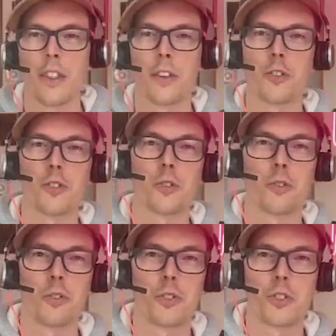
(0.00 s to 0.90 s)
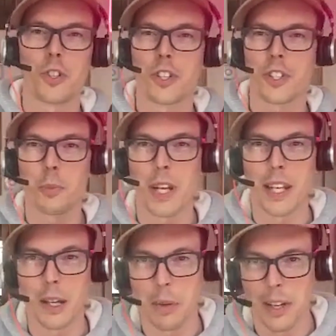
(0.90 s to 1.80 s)
There's just as
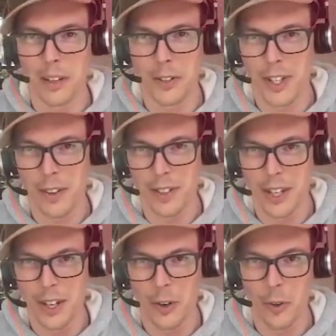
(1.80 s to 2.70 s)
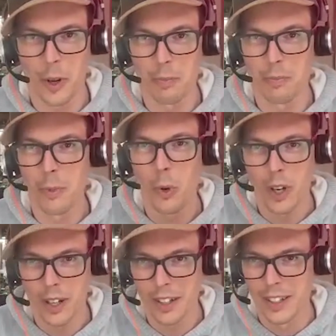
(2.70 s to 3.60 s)
many competitors out there or
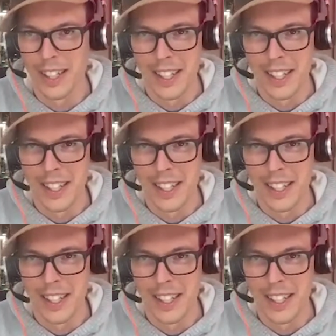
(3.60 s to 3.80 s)
more